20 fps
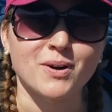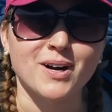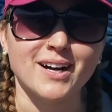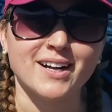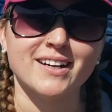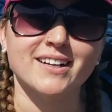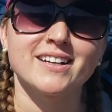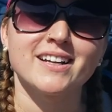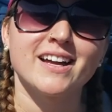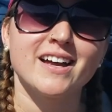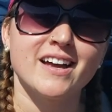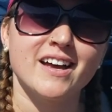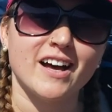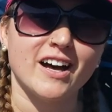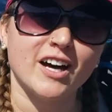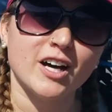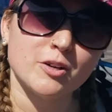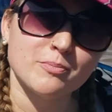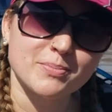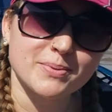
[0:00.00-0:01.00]
walk
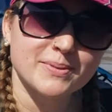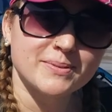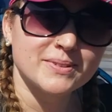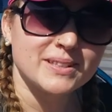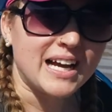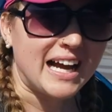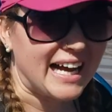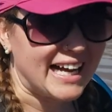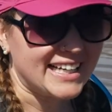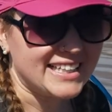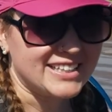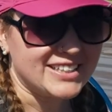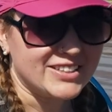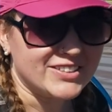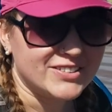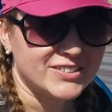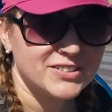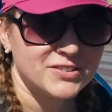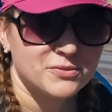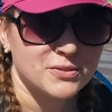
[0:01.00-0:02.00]
up High
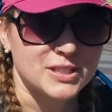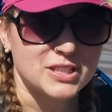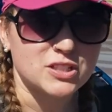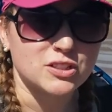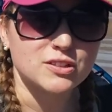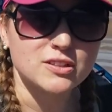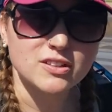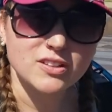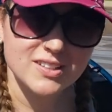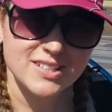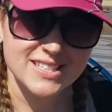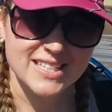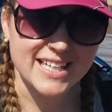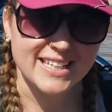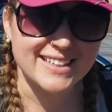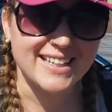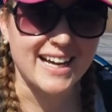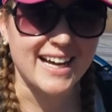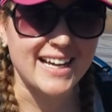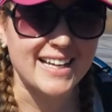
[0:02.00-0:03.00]
Dune, which looks like
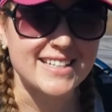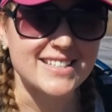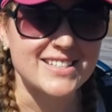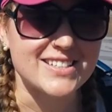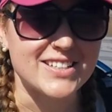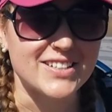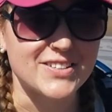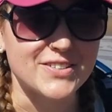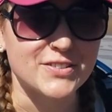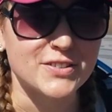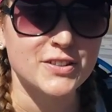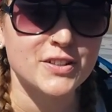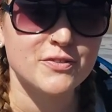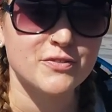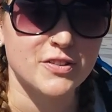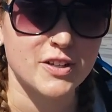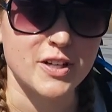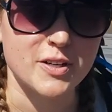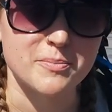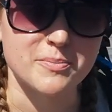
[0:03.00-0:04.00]
the highest dune
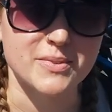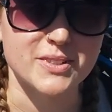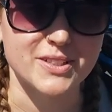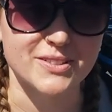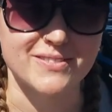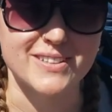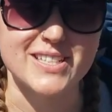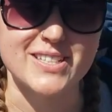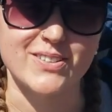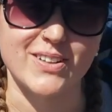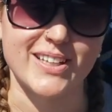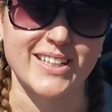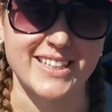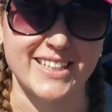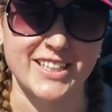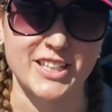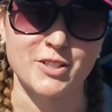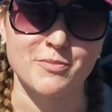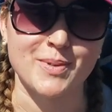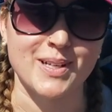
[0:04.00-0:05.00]
from the ridgeline
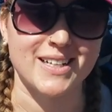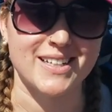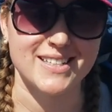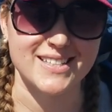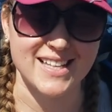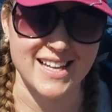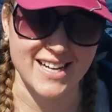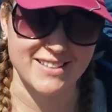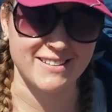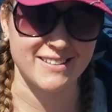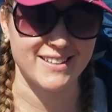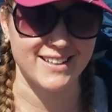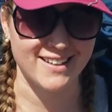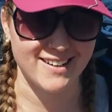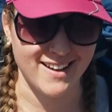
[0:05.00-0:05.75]
here, but it is actually